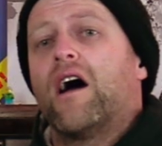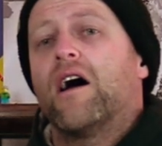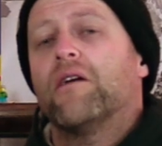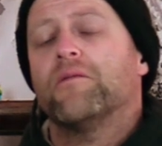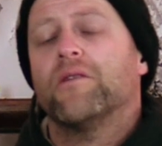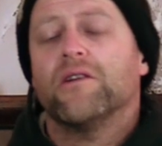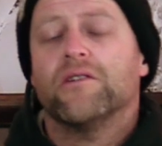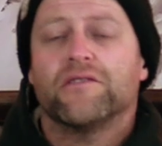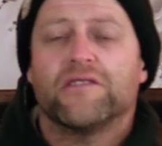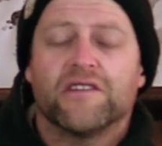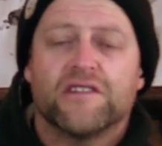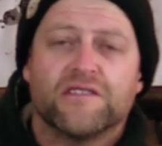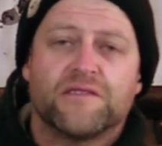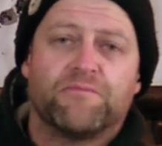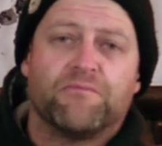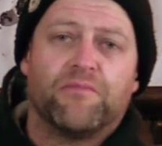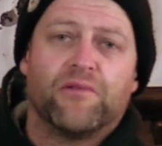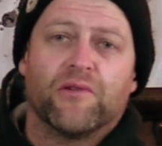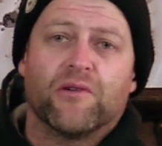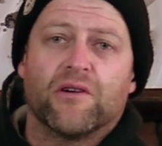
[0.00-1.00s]
I rode this
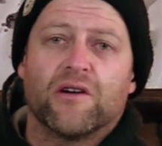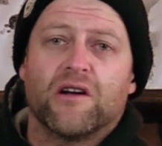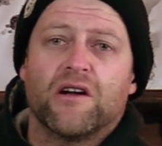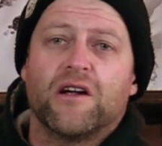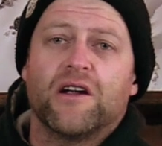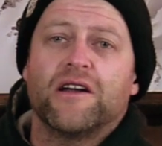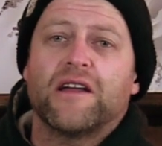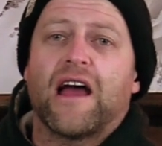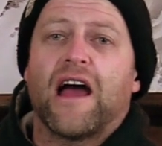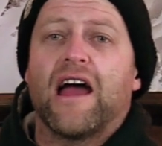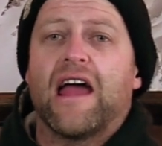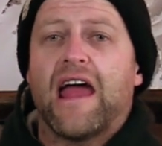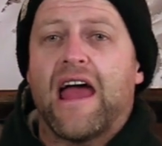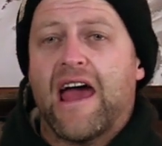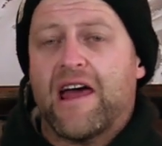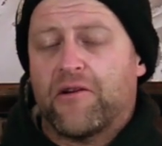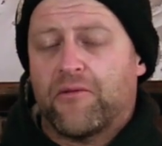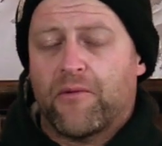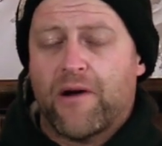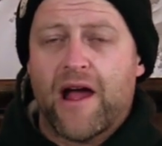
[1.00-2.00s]
board
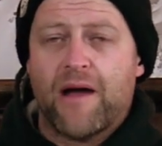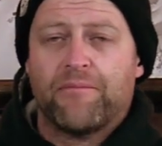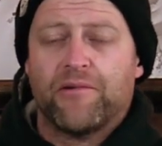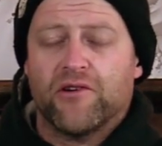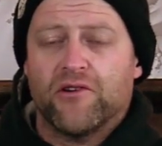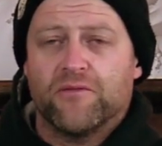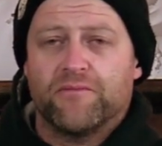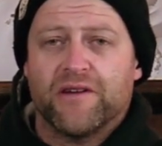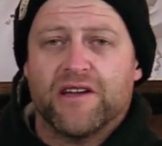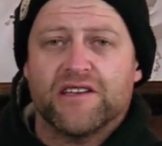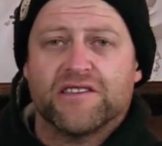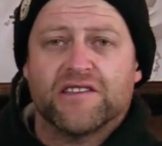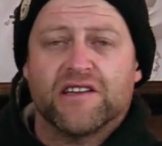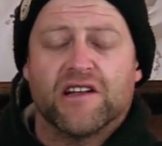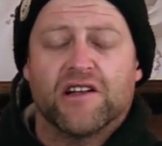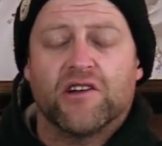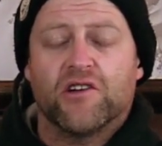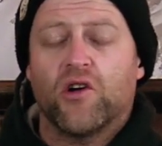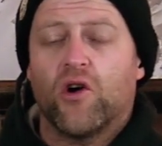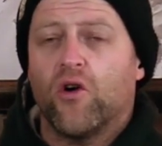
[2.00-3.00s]
at Arapaho Basin
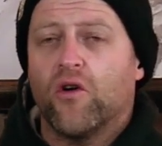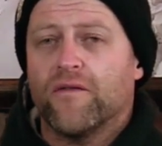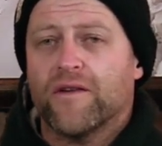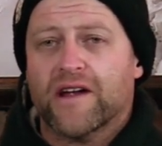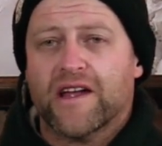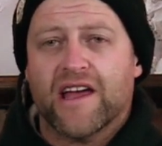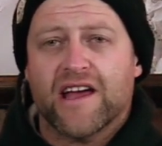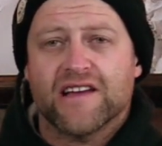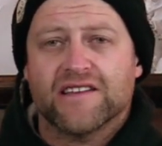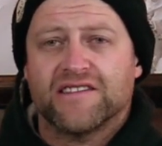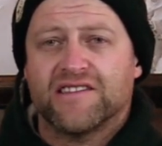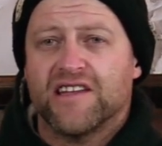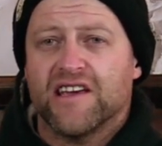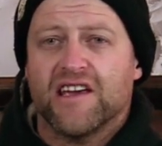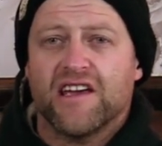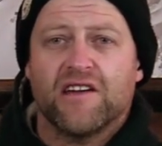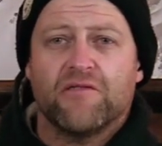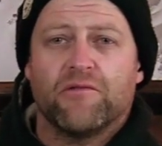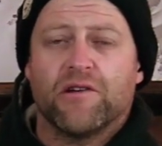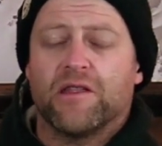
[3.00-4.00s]
on an overcast
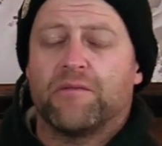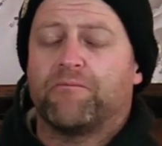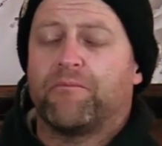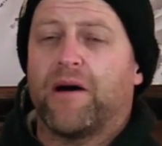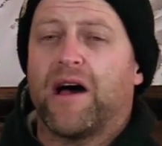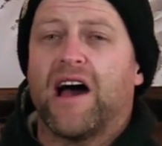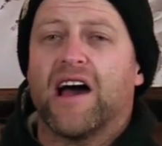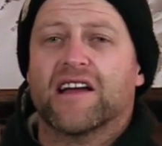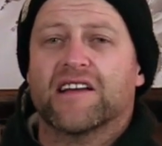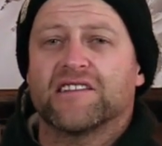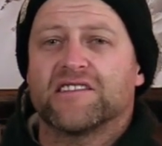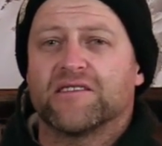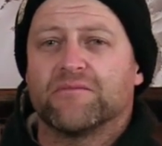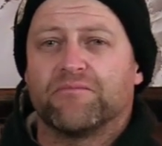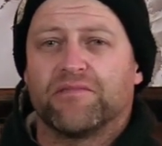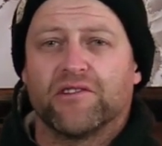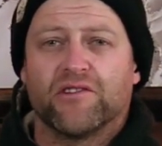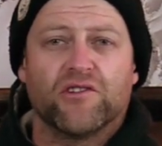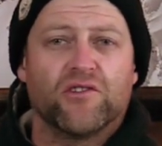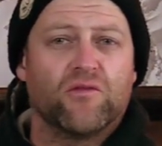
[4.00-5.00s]
day with pockets of
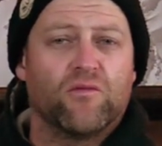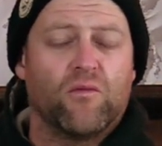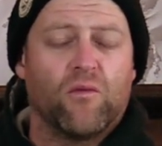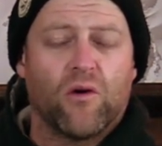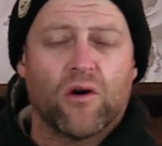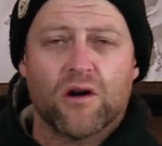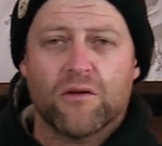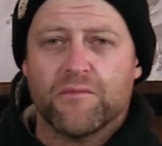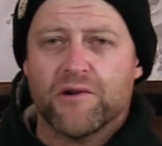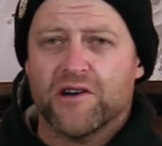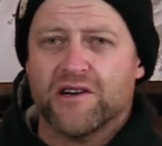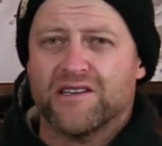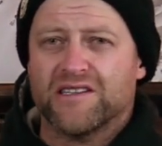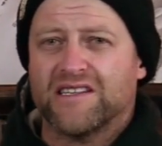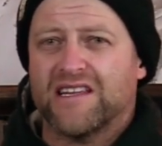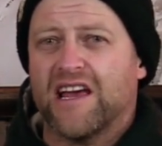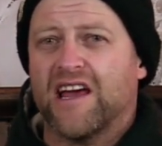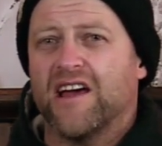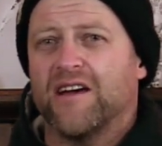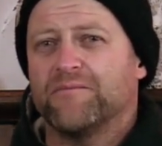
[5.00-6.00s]
blue, warmer
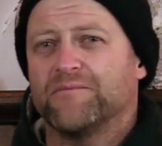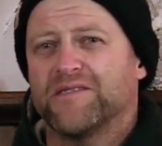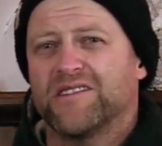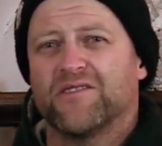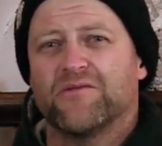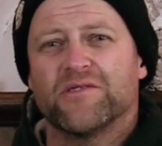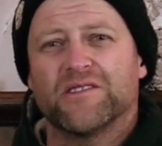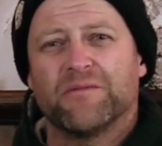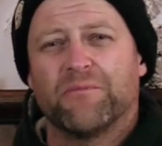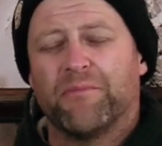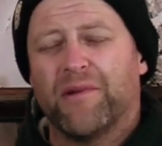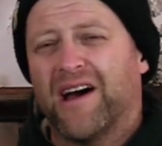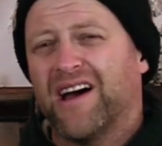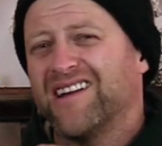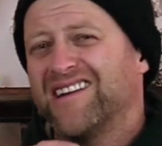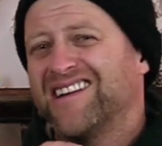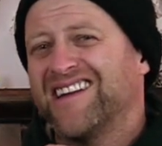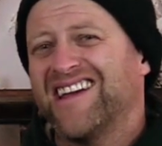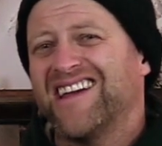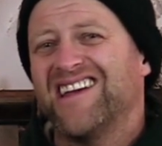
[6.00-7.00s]
temps. There was
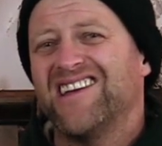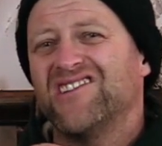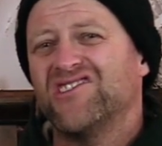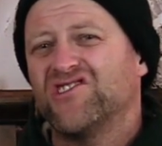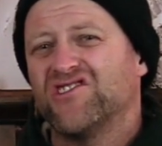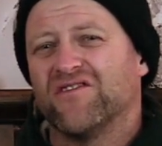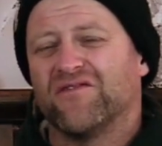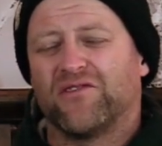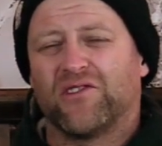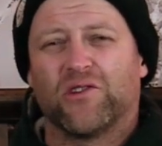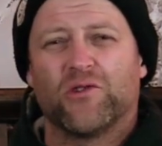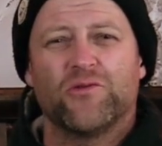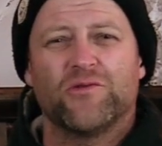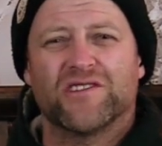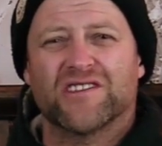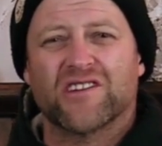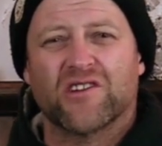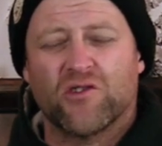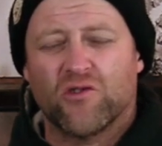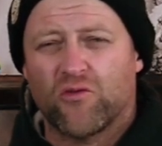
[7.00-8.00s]
about an inch of
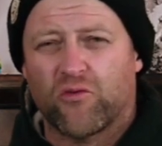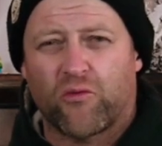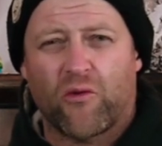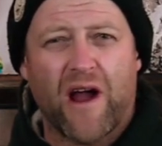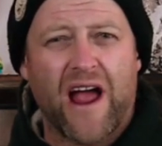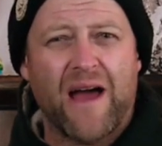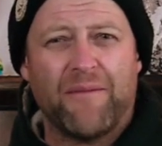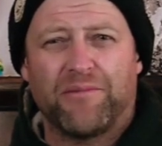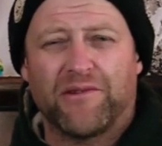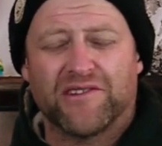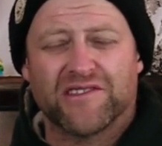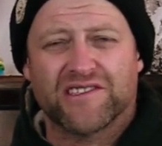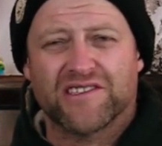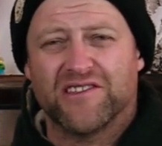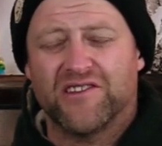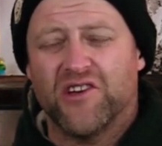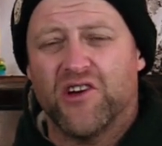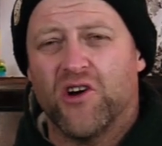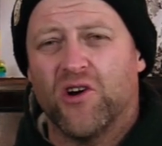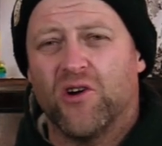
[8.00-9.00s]
loose grapple
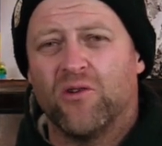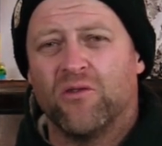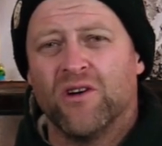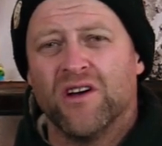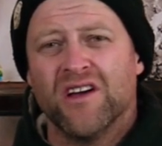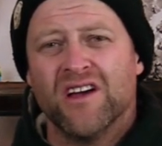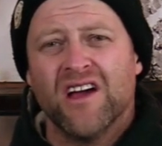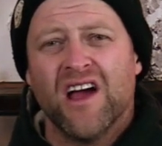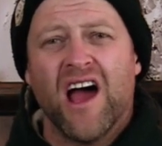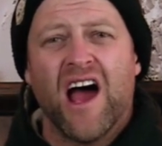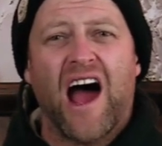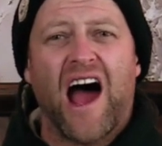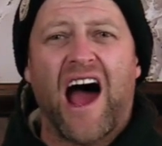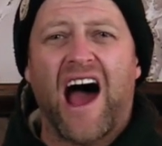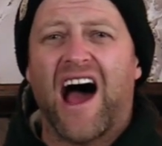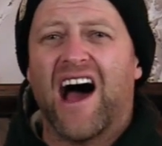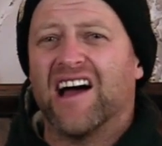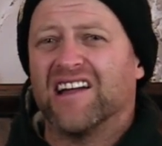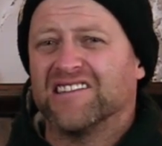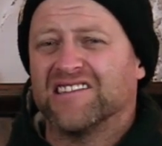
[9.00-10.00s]
snow
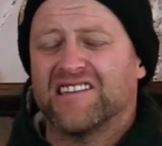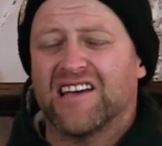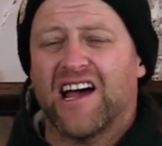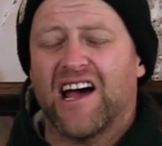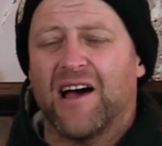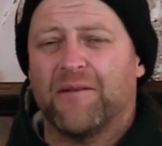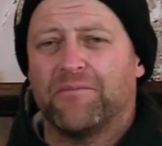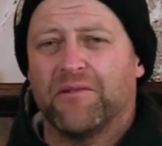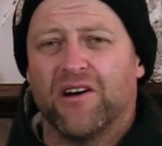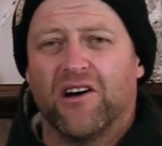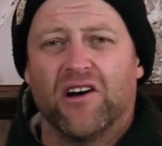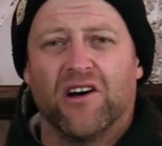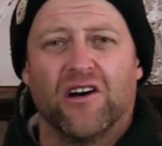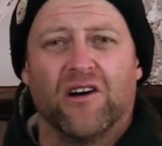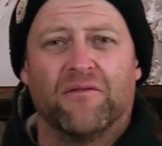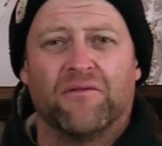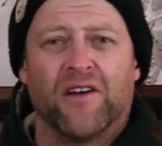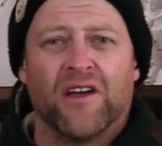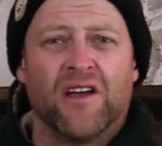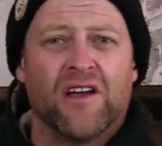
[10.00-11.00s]
on top
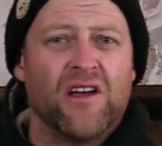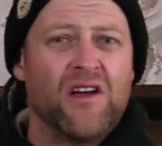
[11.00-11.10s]
of